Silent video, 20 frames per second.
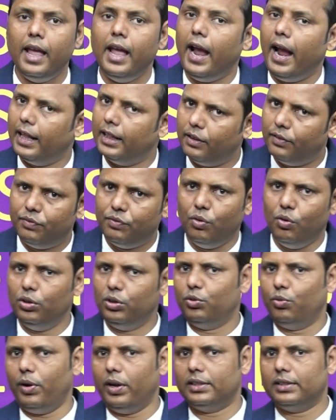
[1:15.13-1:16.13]
And the
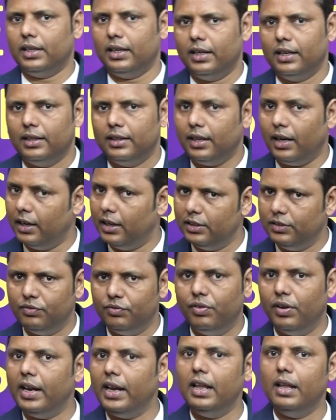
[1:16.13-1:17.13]
fourth question, that is
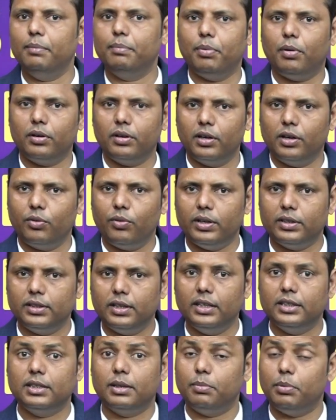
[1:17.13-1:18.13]
very important
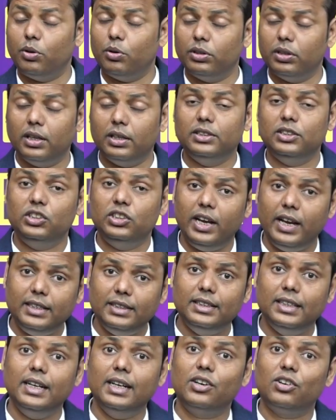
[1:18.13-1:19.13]
question, is about the
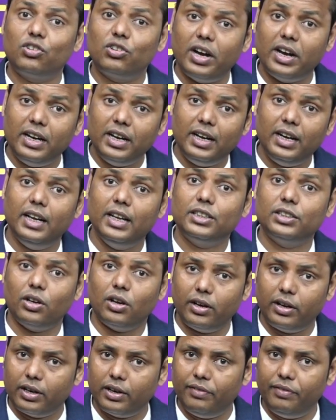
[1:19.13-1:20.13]
changing trend in
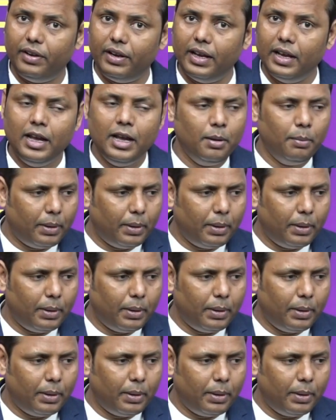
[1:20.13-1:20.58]
historiography,